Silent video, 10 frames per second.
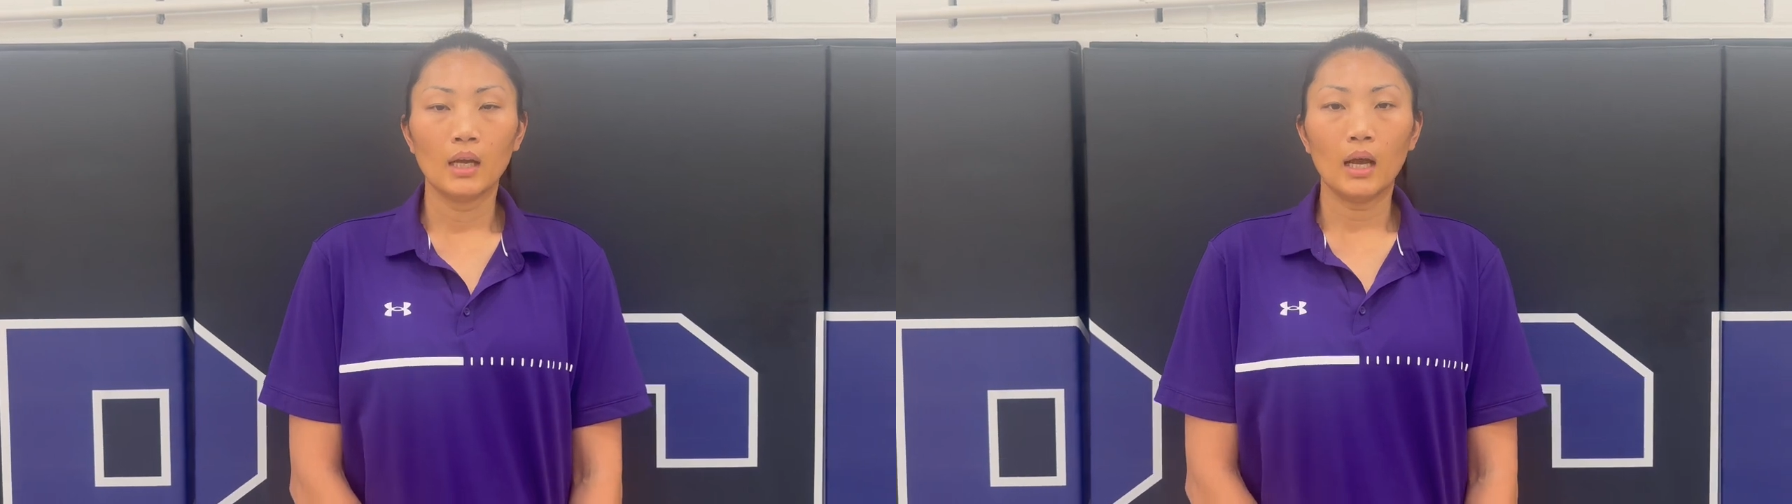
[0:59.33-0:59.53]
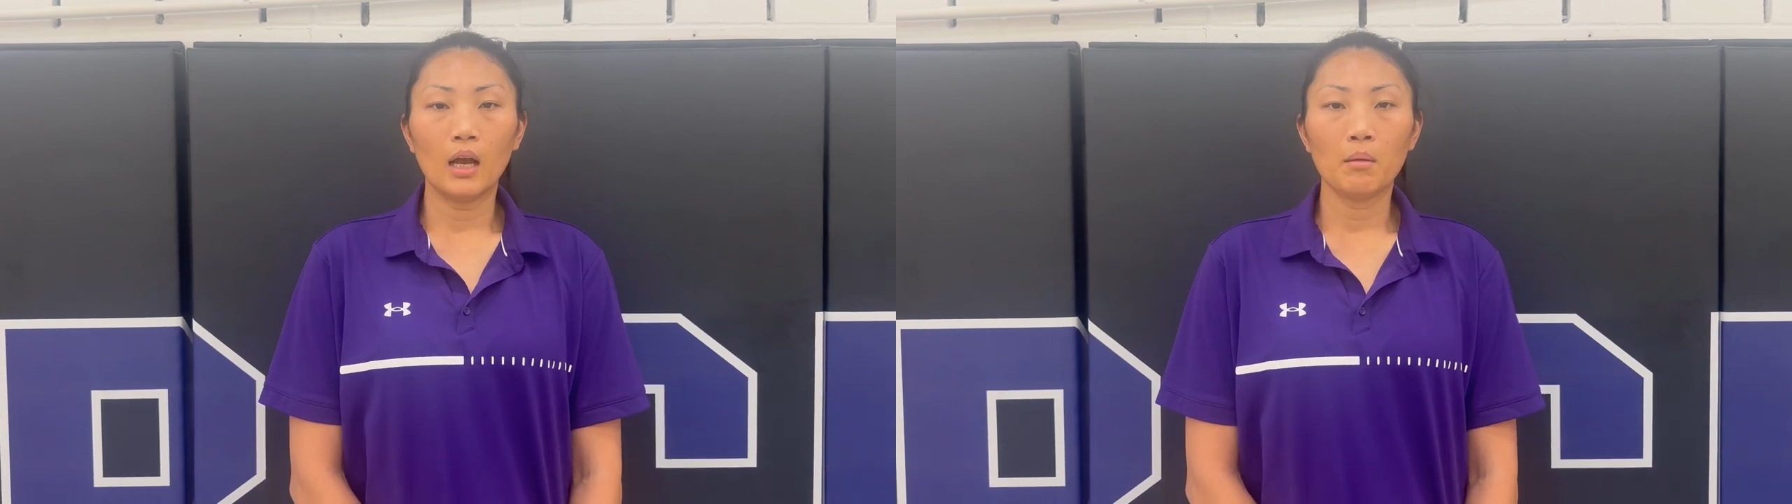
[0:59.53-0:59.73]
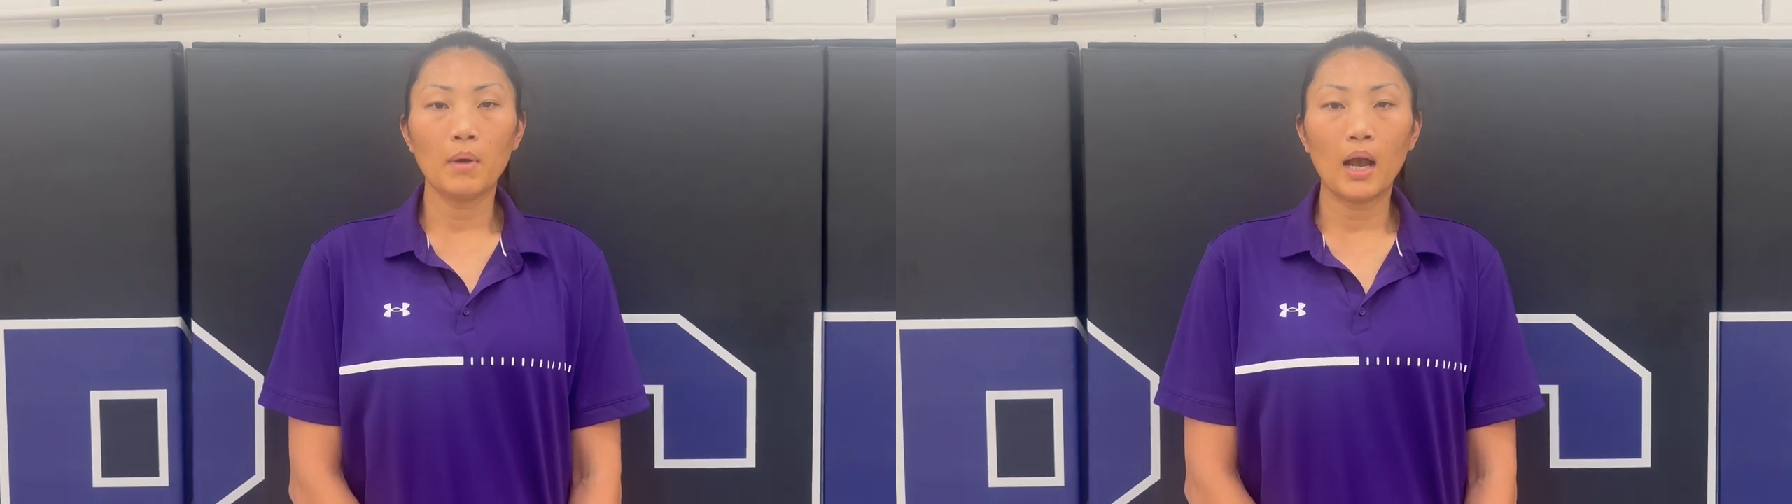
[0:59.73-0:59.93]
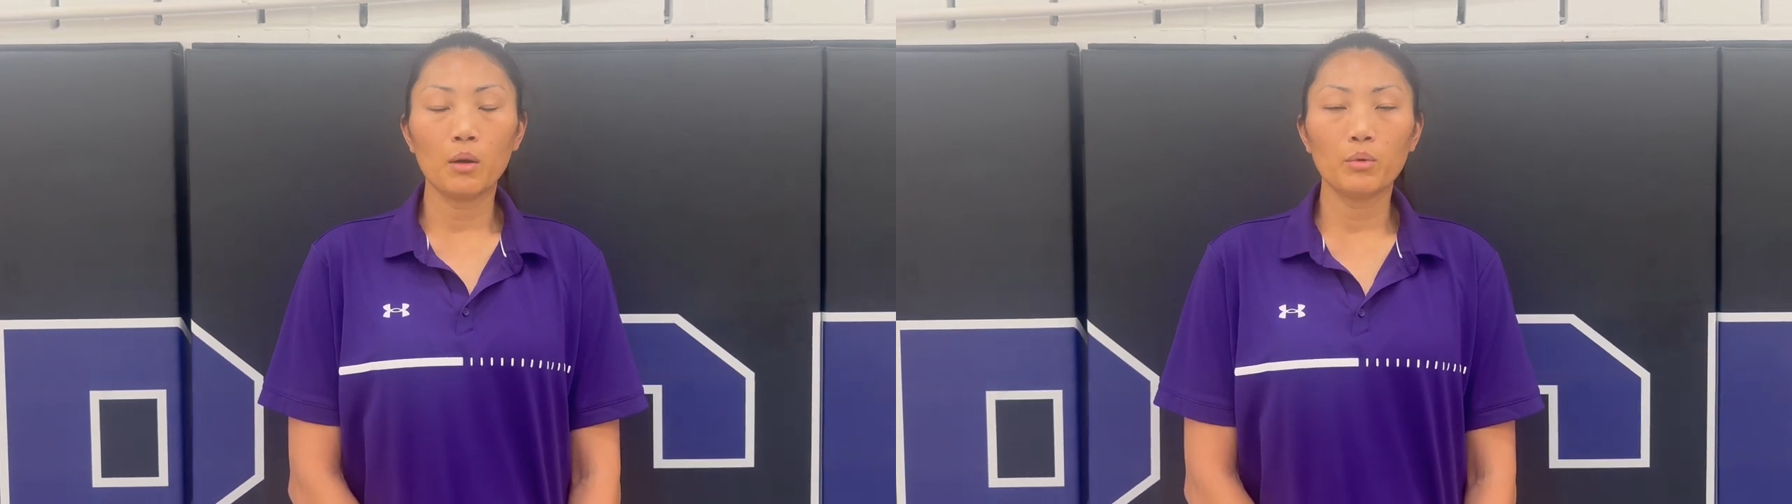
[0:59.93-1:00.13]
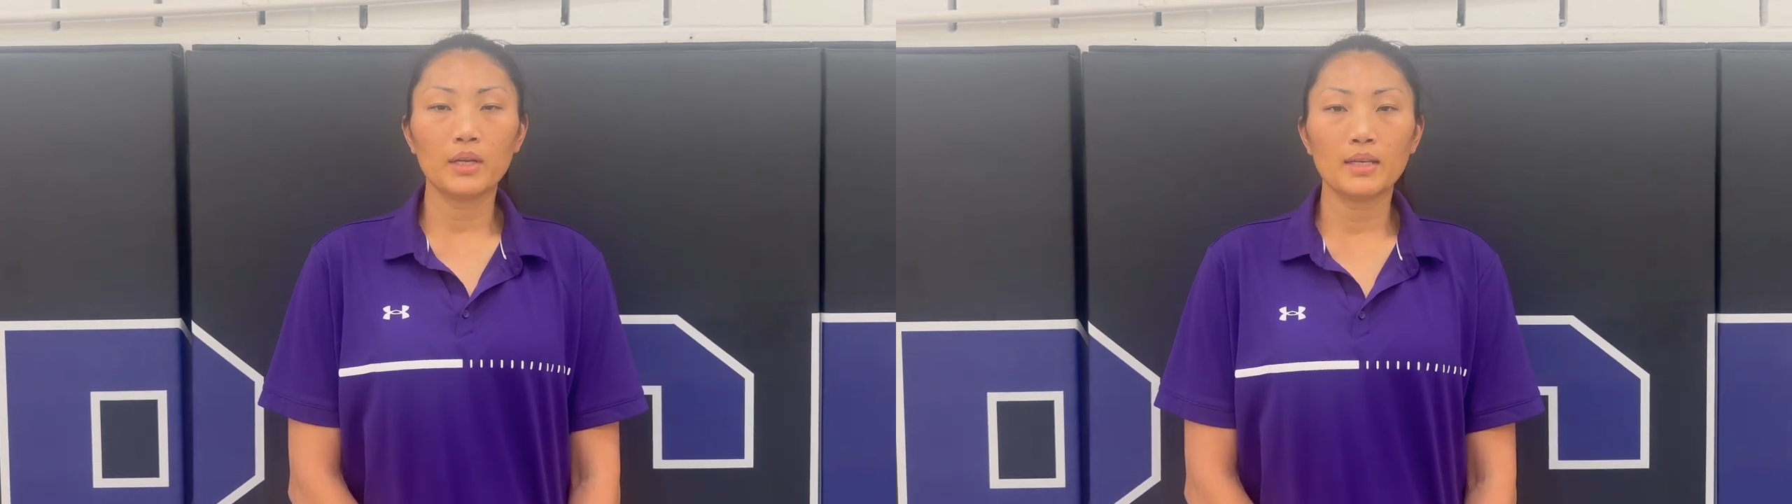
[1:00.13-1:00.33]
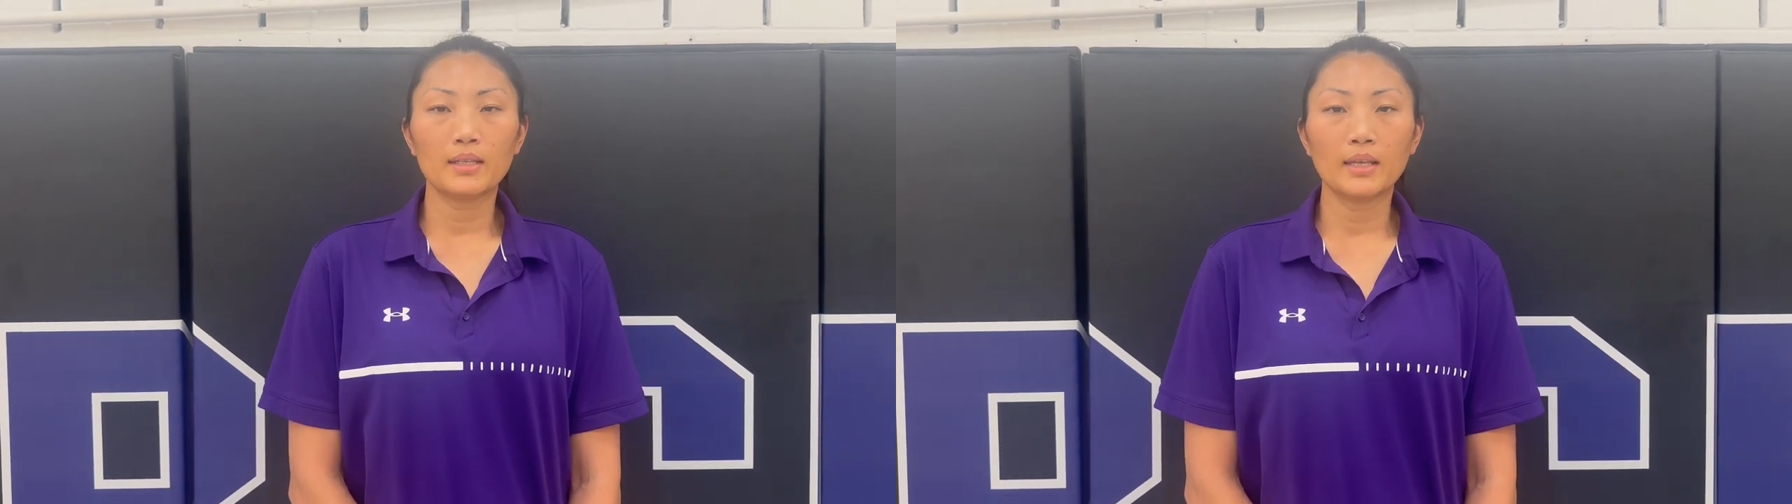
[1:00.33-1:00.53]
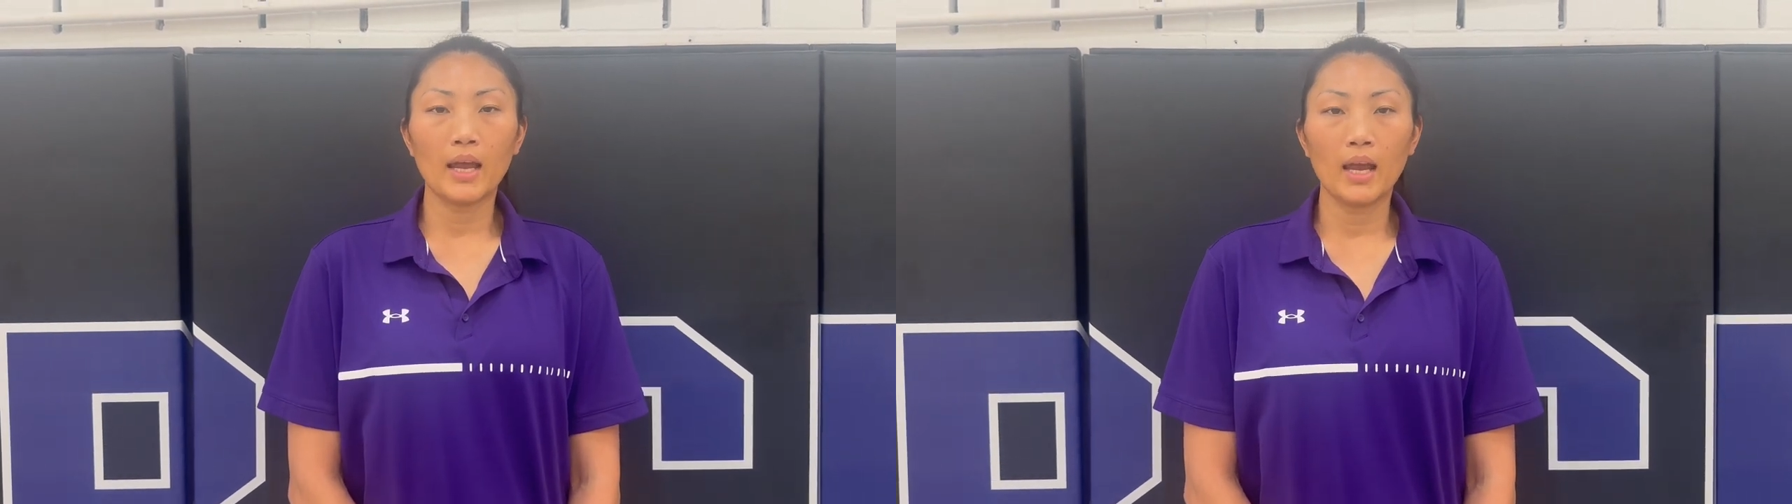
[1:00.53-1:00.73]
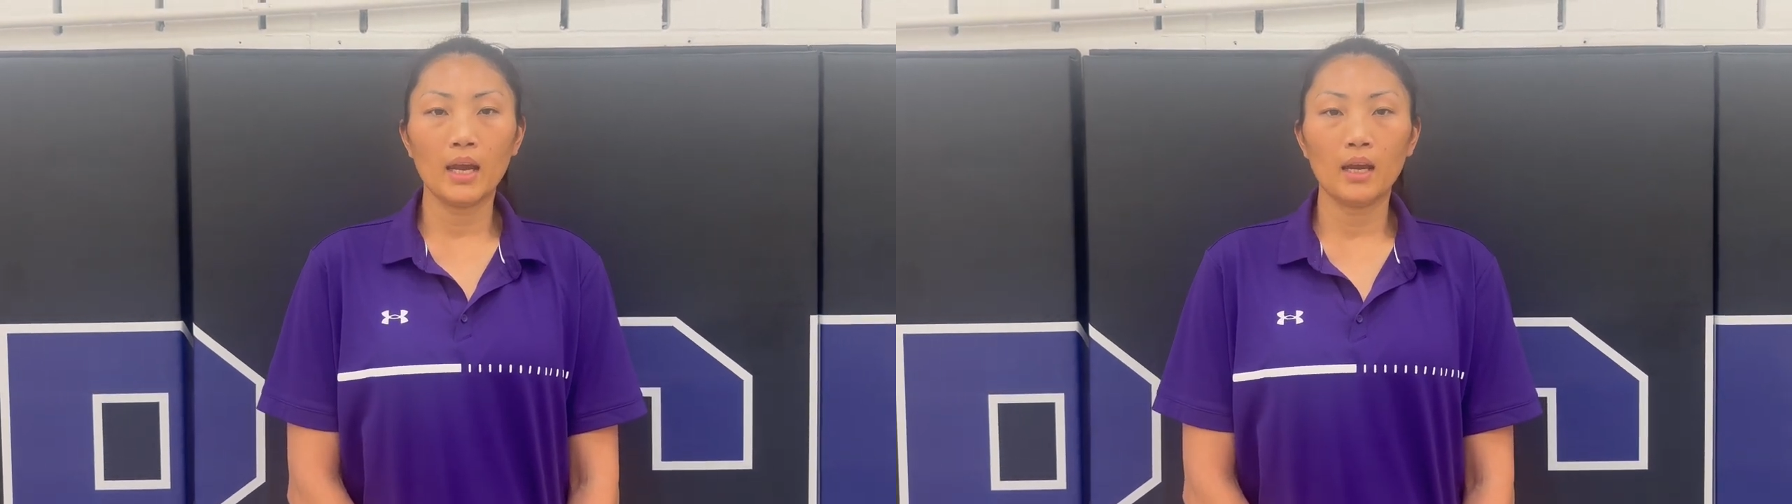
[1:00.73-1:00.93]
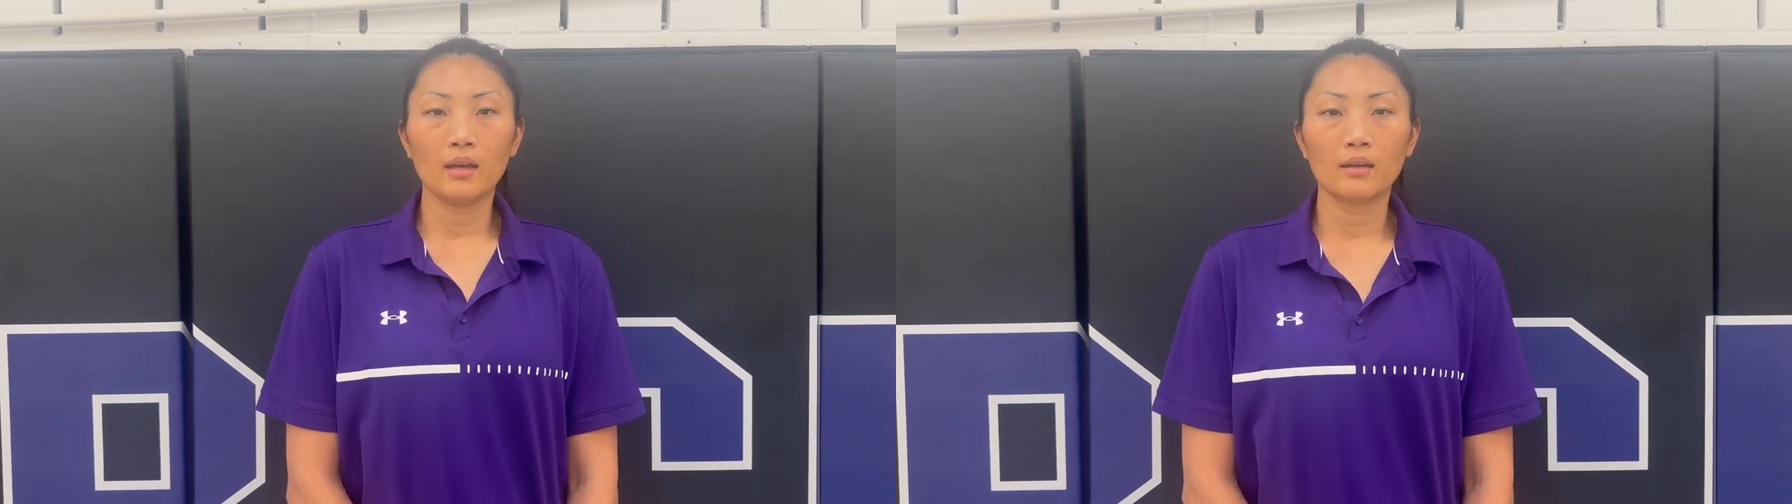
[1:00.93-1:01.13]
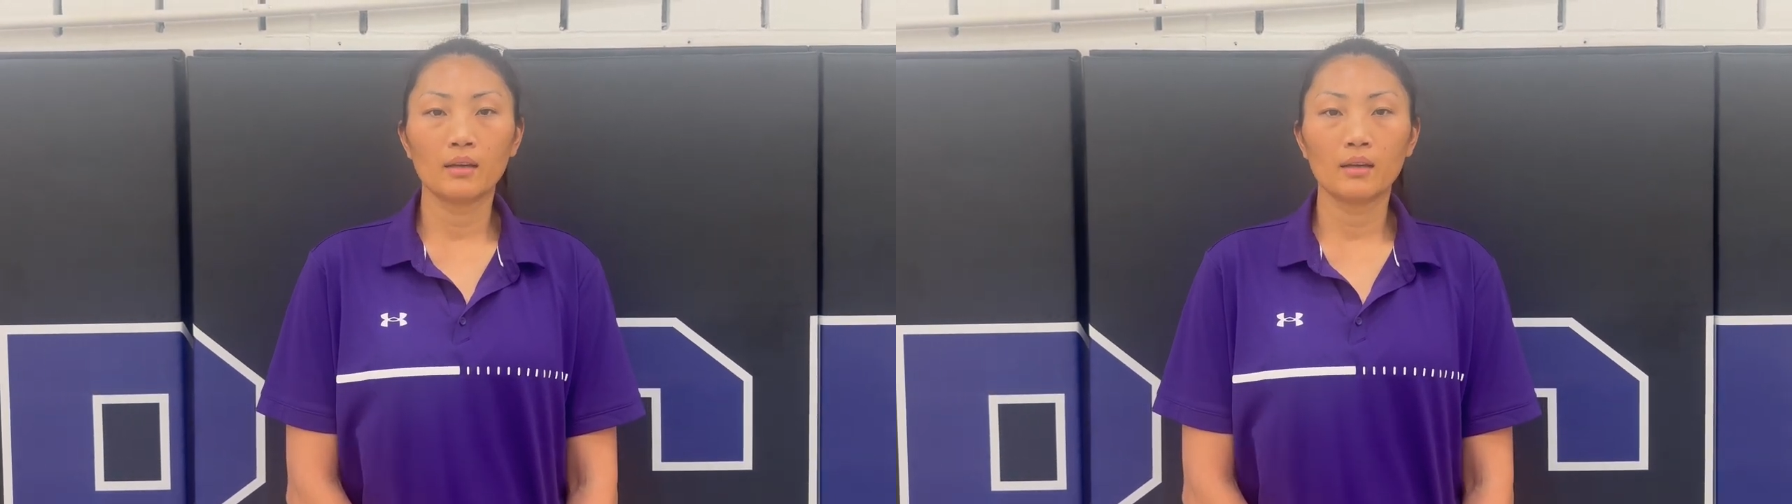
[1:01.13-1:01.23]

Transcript: I would just say,